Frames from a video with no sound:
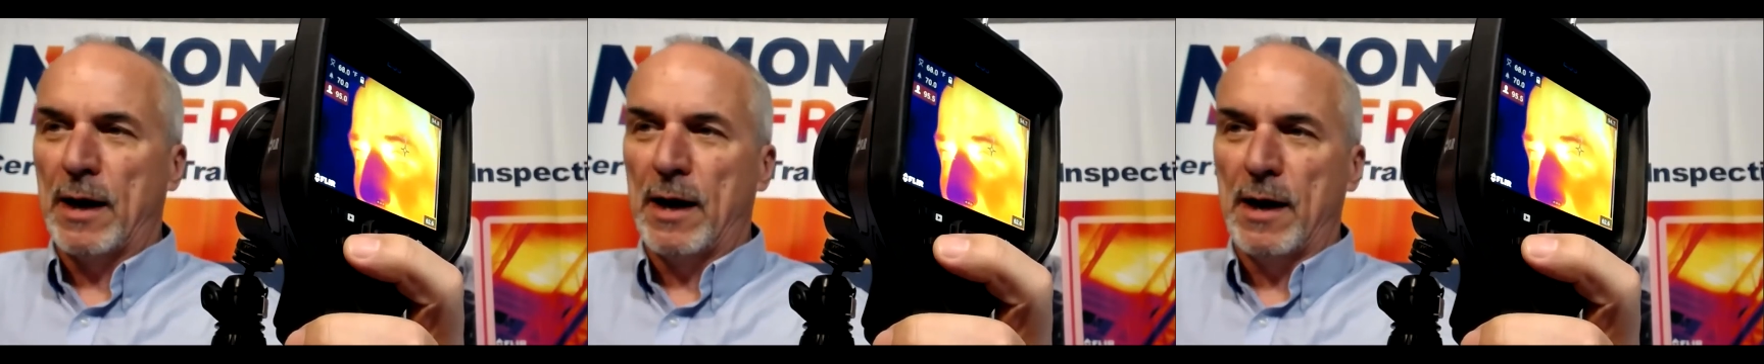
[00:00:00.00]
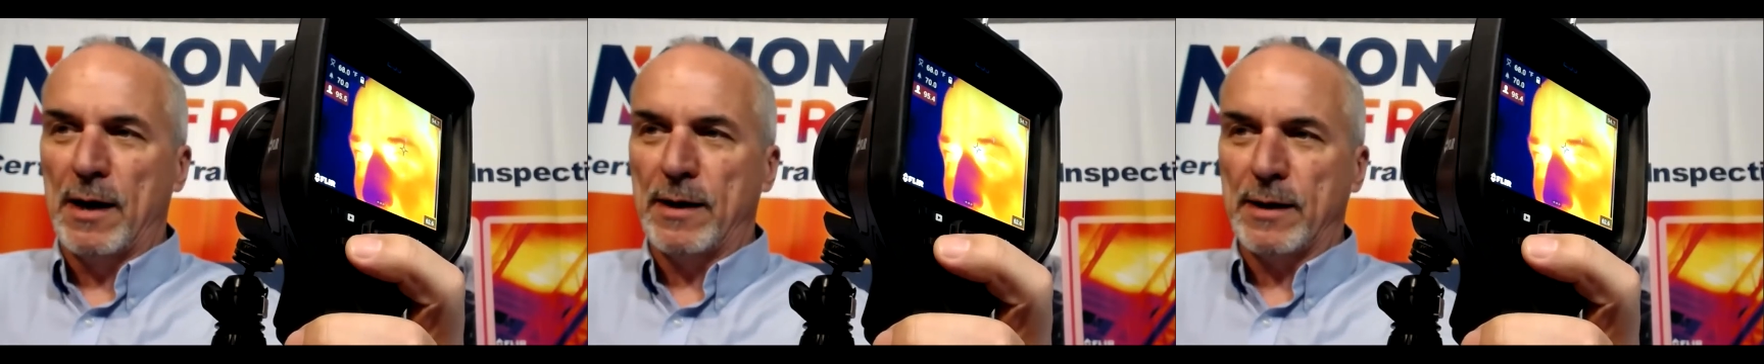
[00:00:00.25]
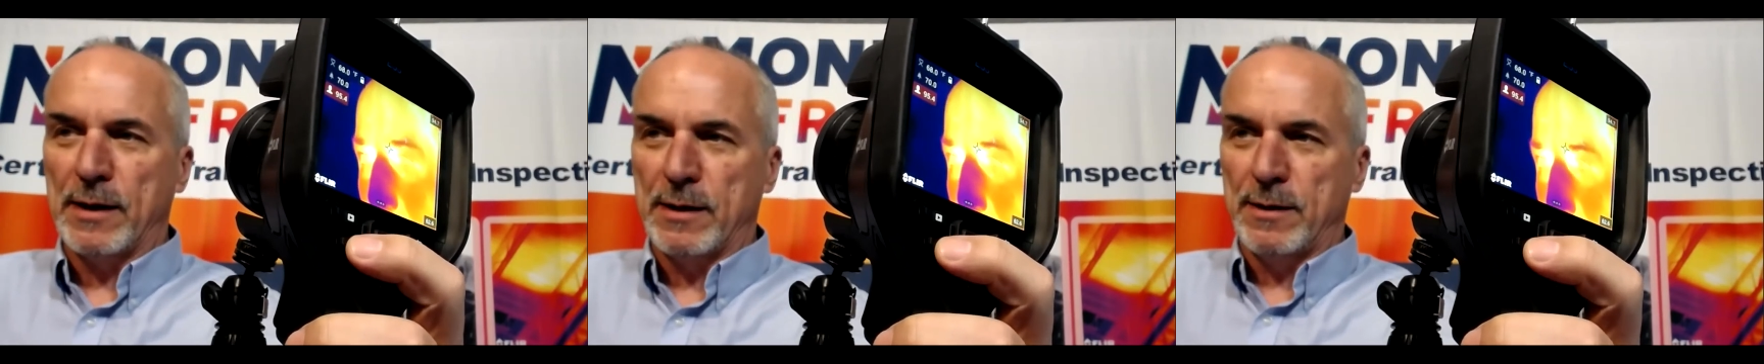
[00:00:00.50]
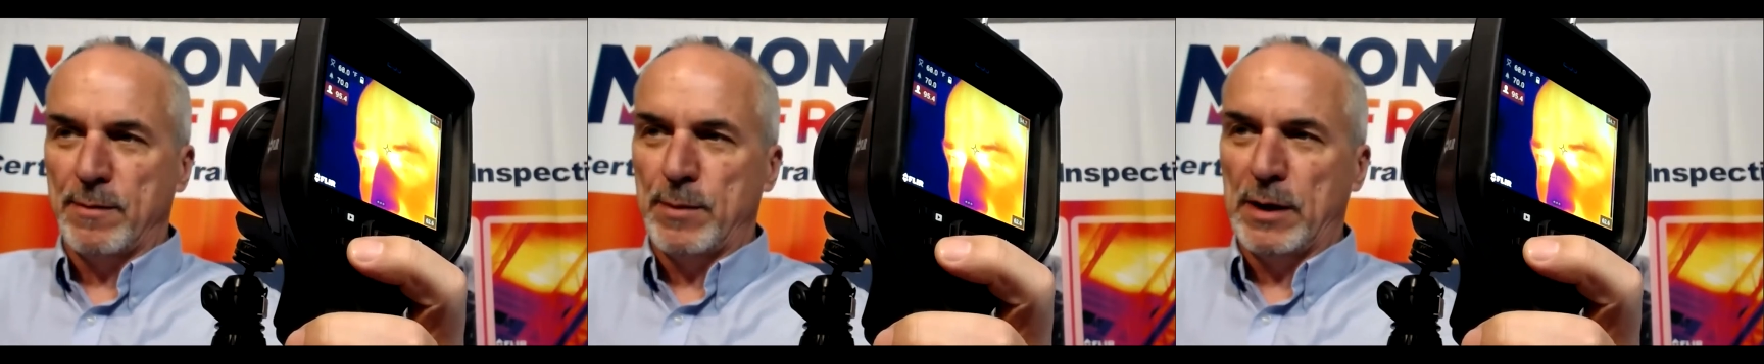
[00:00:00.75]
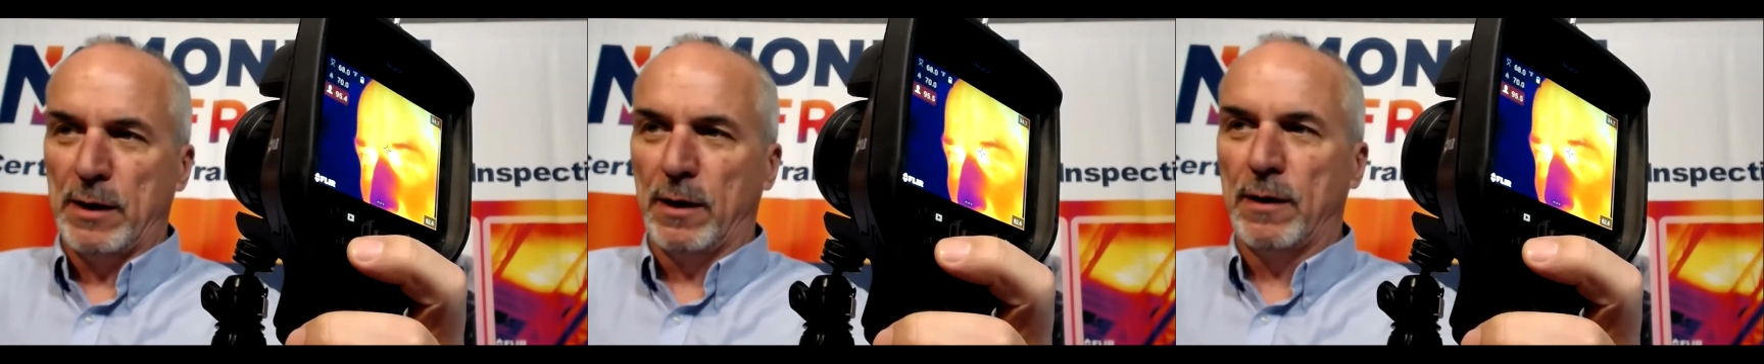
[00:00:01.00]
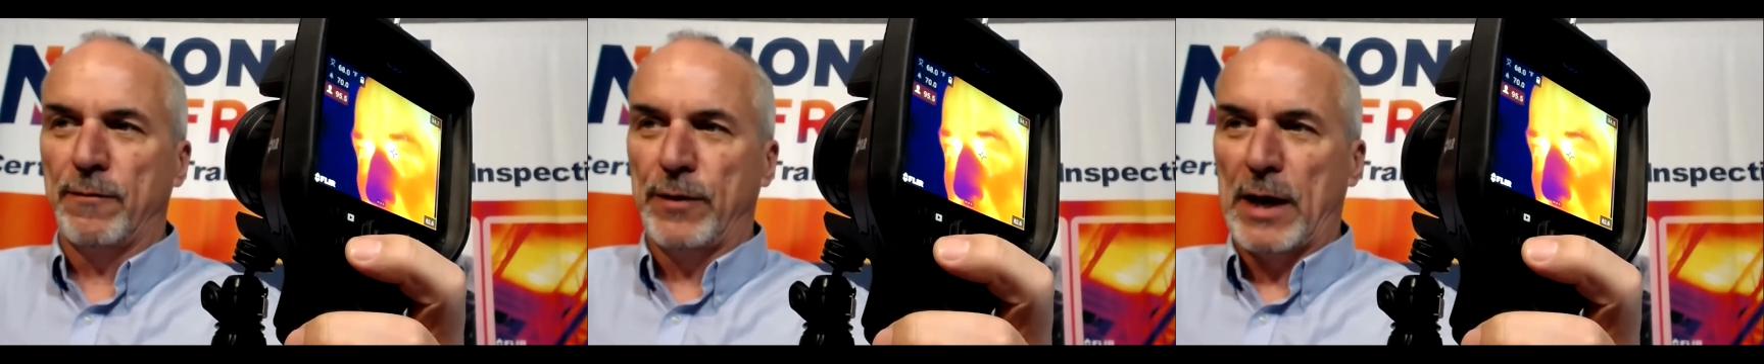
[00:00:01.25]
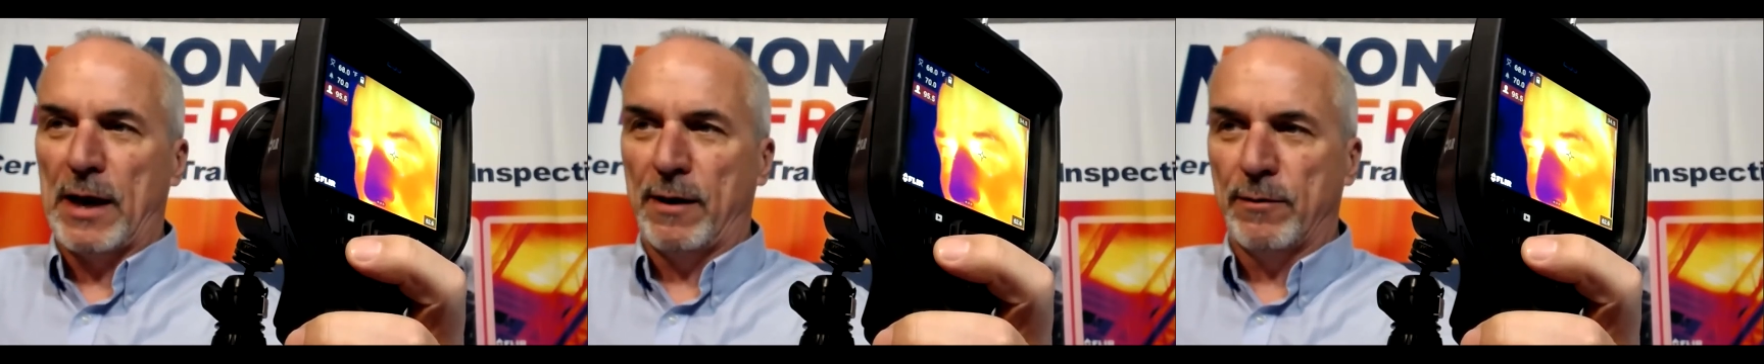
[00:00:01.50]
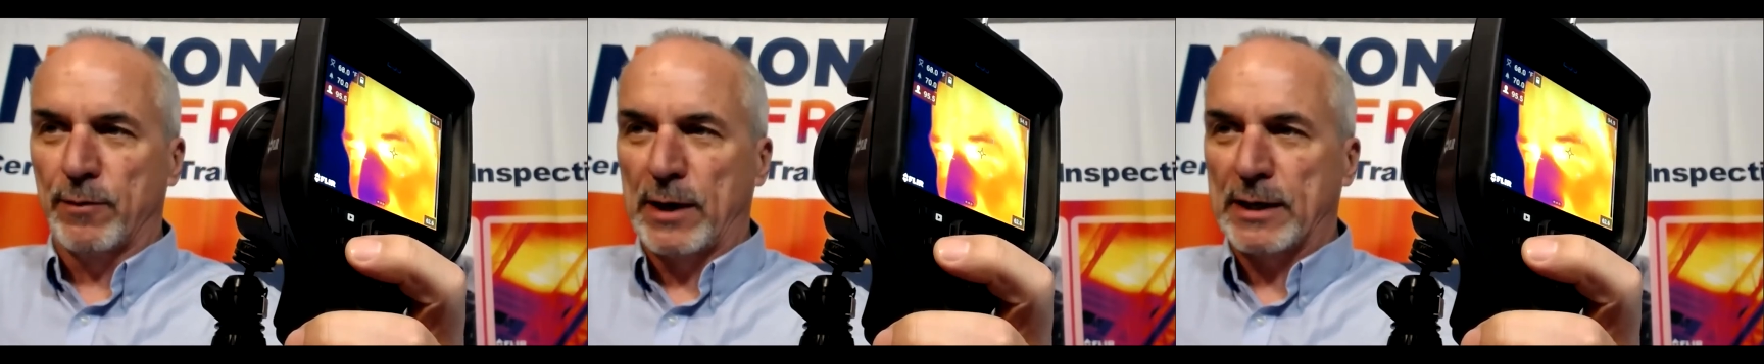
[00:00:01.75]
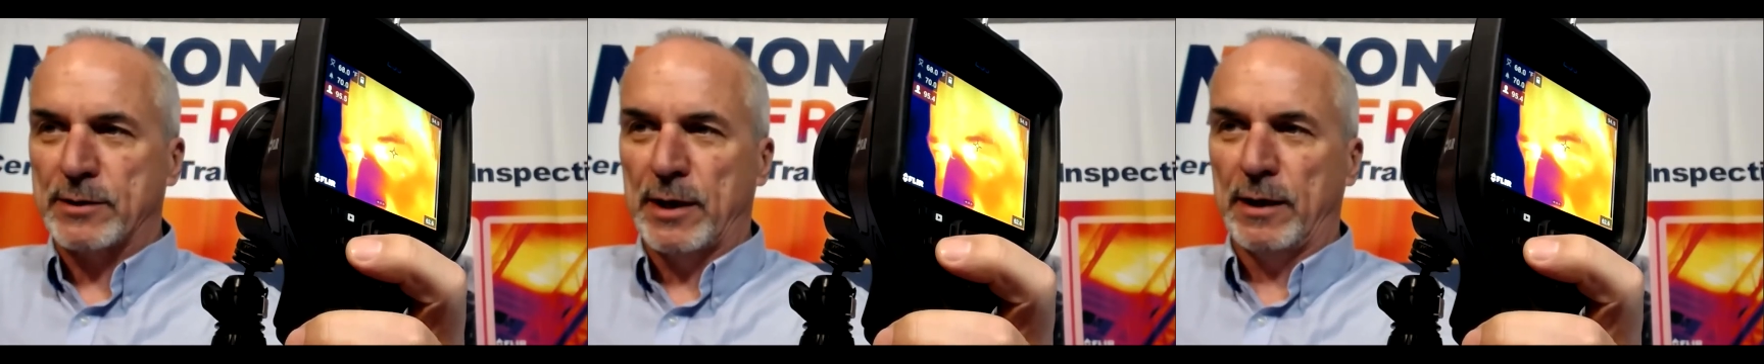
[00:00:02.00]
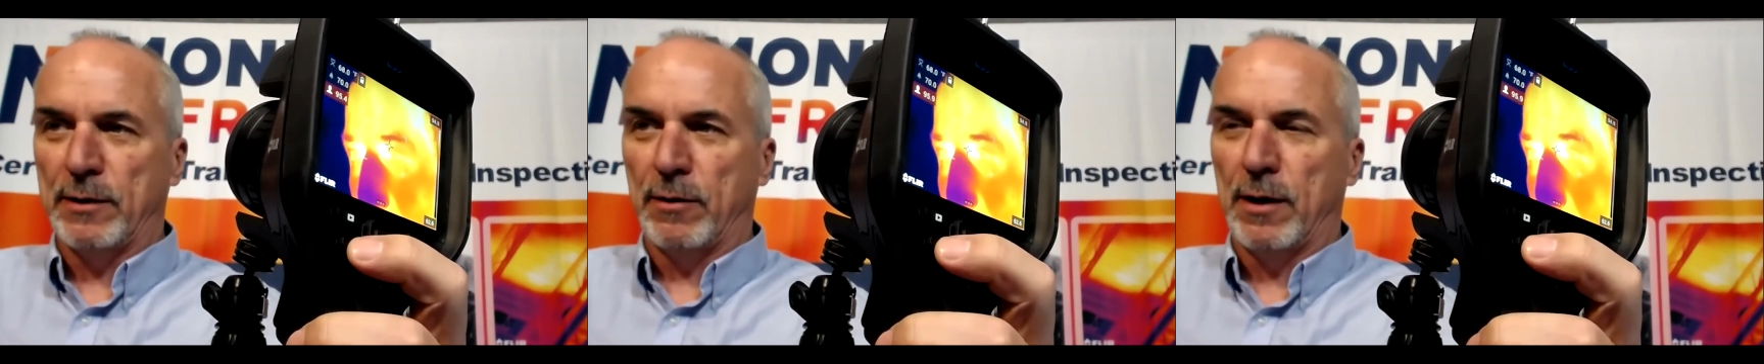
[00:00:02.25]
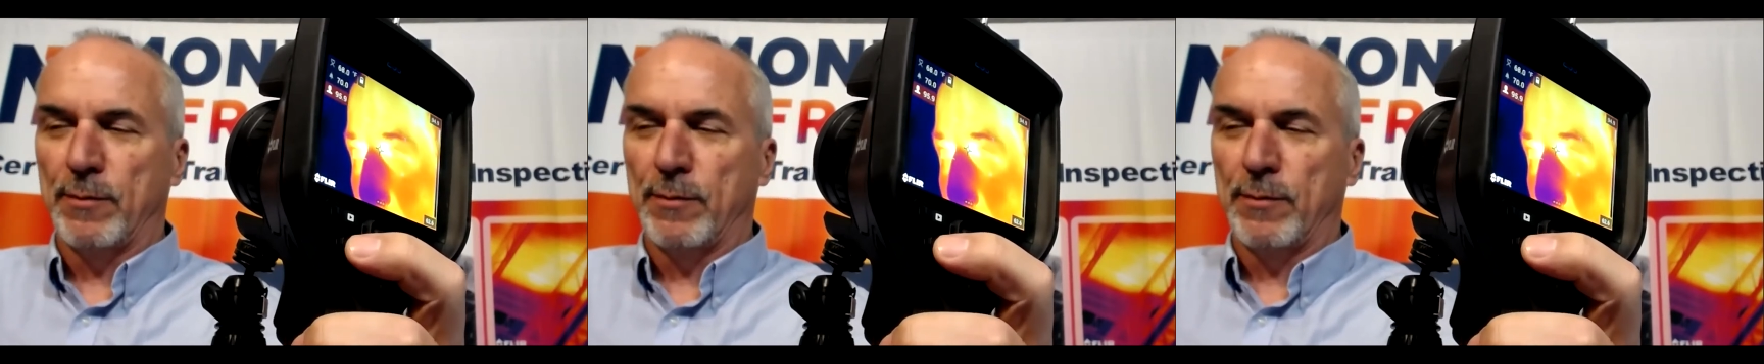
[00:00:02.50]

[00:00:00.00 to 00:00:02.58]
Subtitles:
eye in the middle of that rectangle,